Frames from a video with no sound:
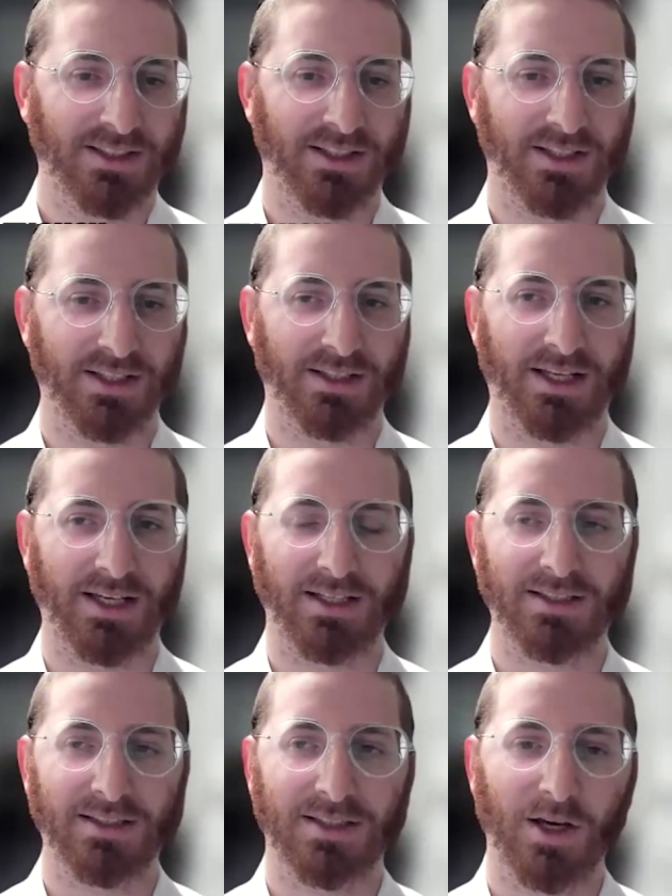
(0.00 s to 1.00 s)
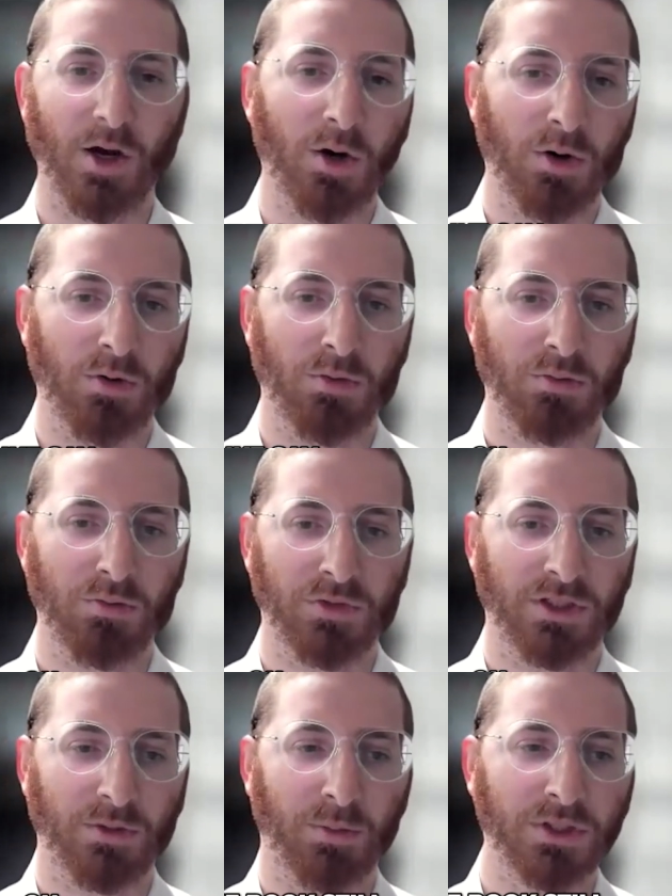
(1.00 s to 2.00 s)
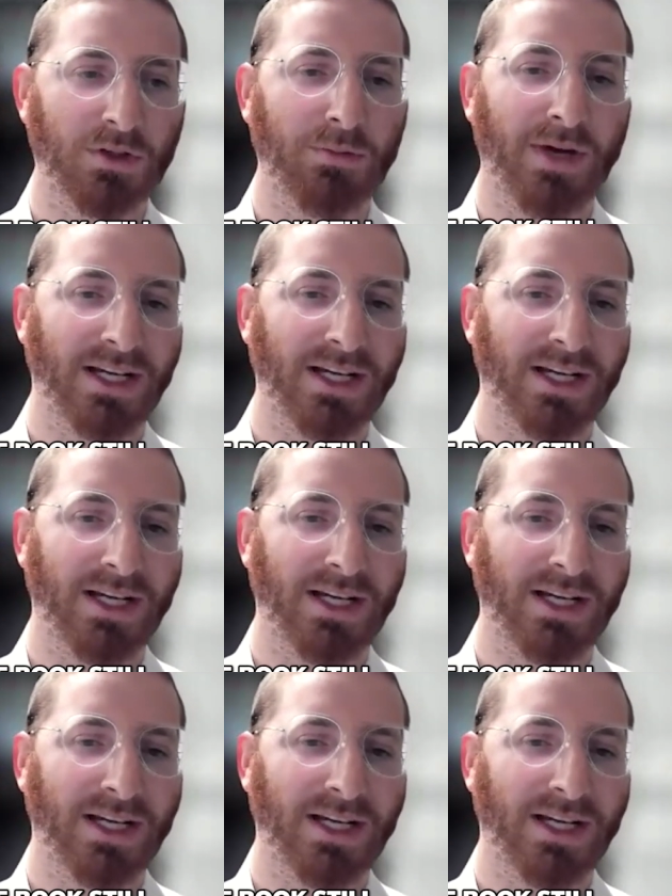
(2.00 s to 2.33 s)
like say, oh, the books don't